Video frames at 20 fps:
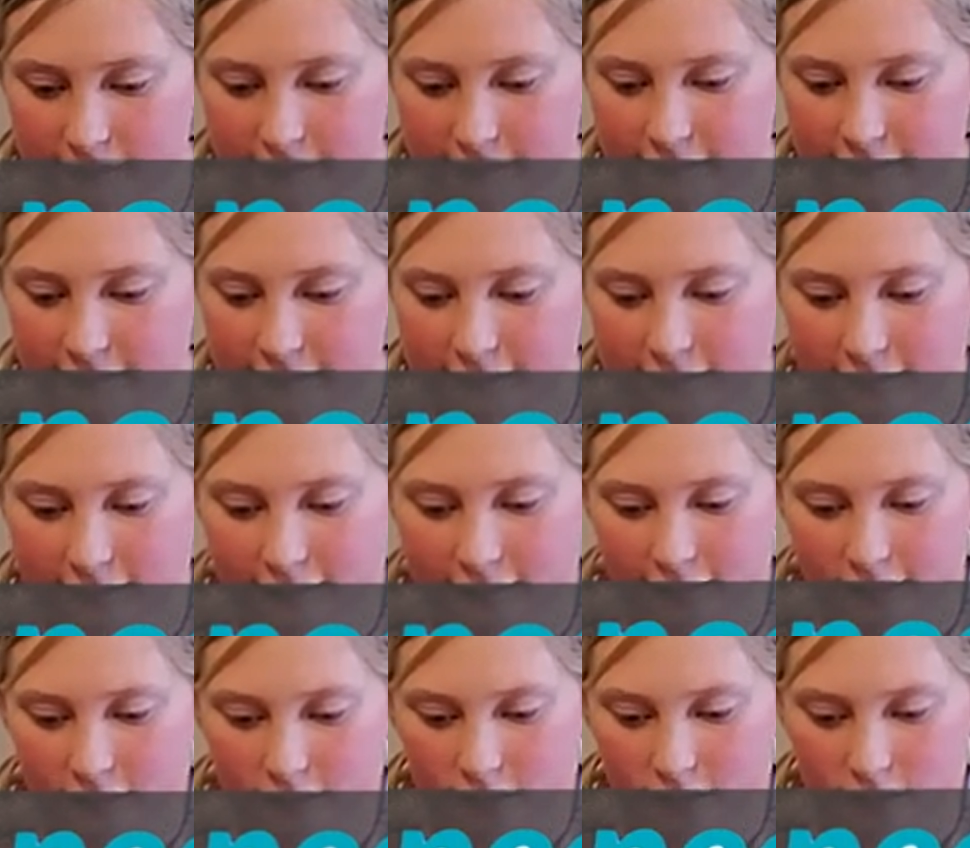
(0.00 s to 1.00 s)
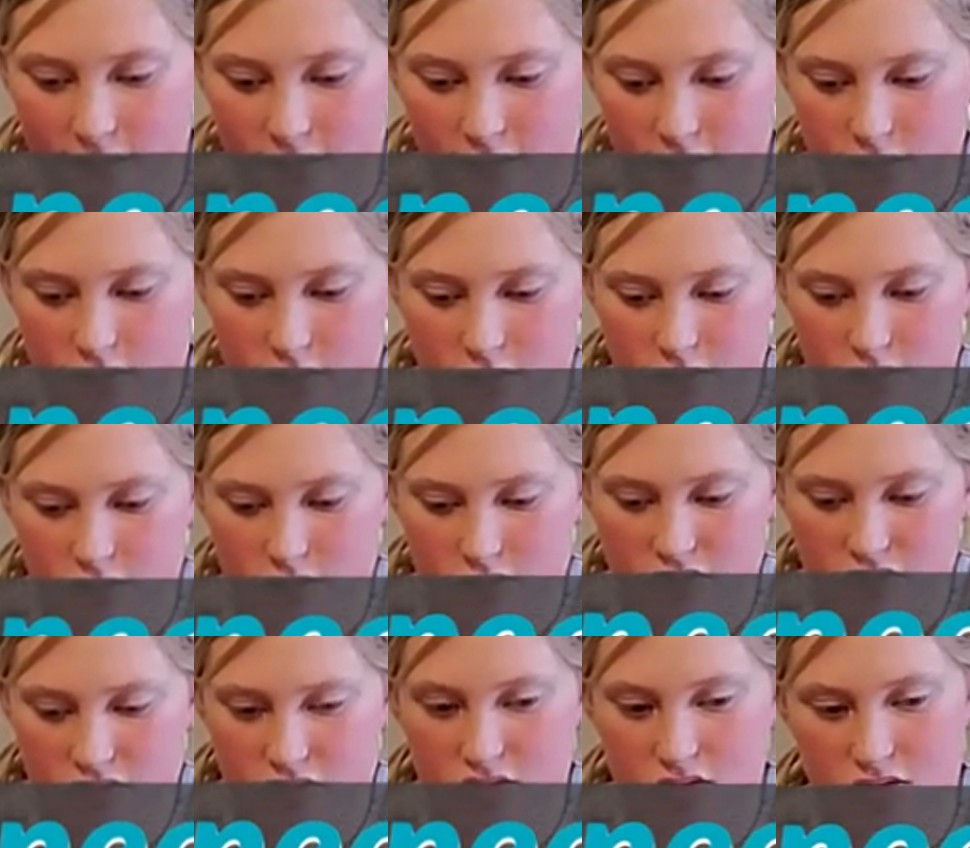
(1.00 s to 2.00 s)

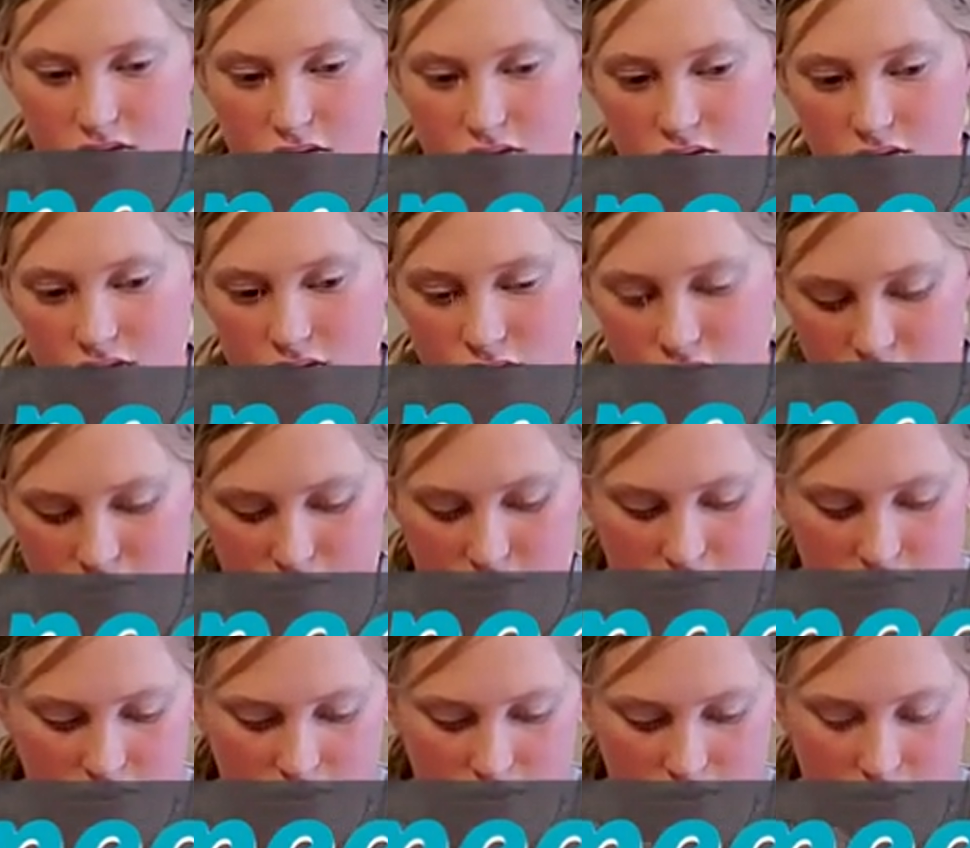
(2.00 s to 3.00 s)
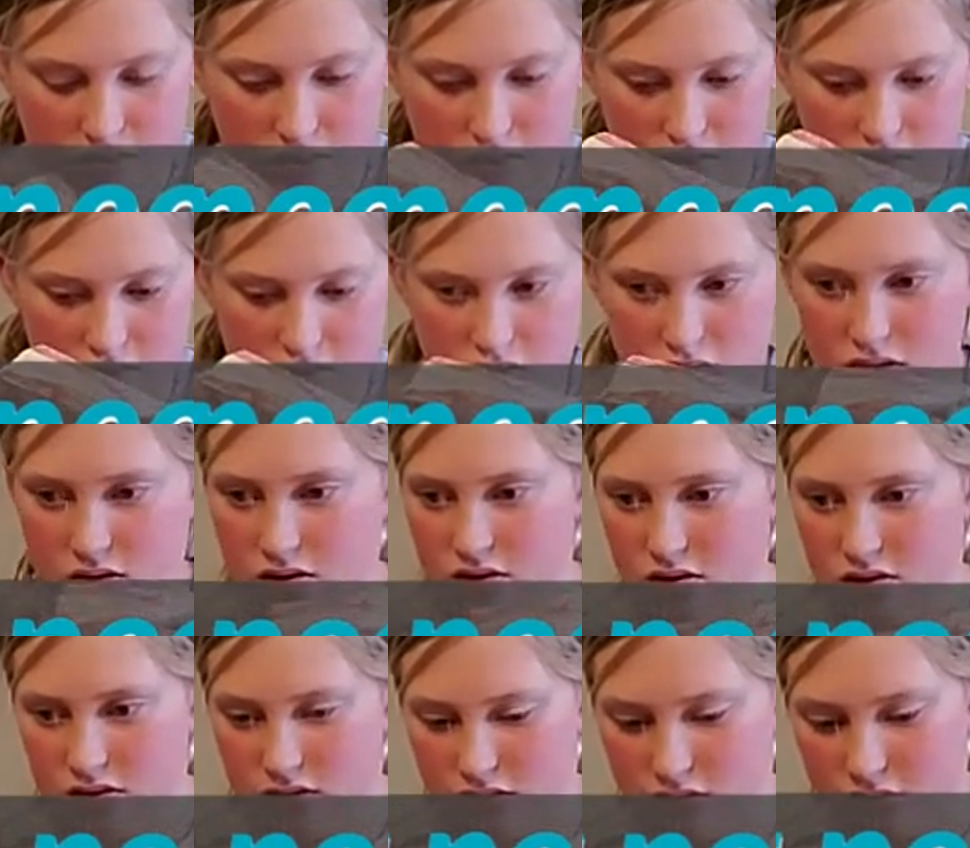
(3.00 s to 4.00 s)

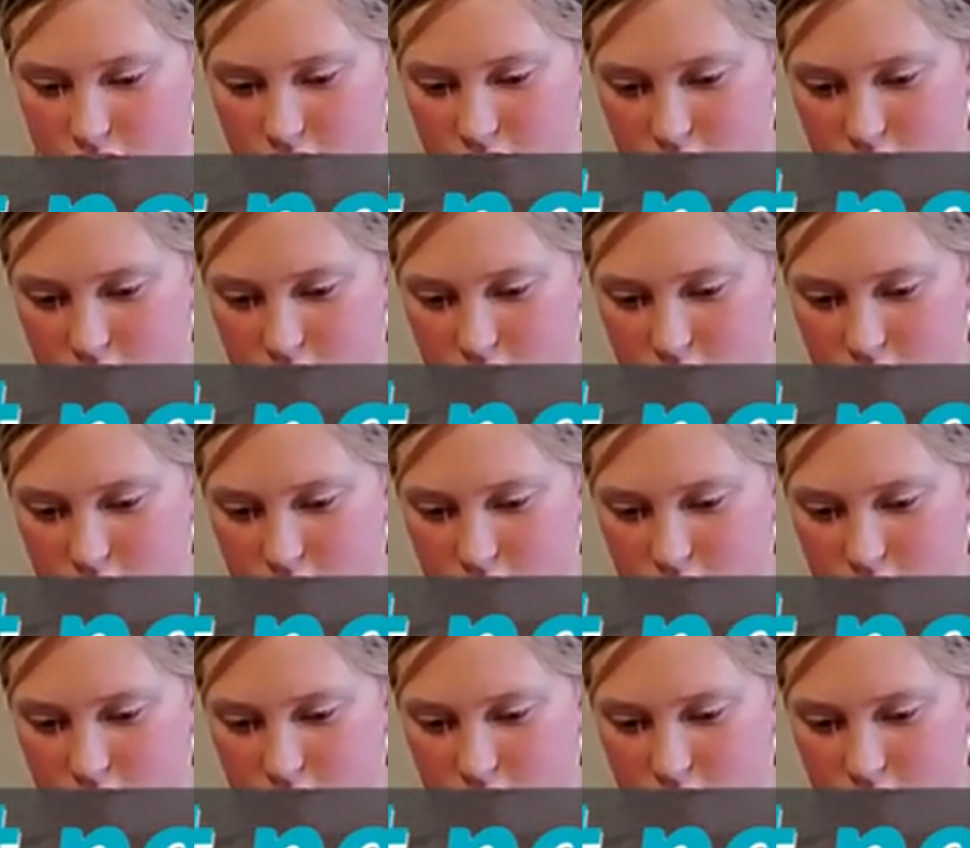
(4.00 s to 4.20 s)
This person isn't speaking.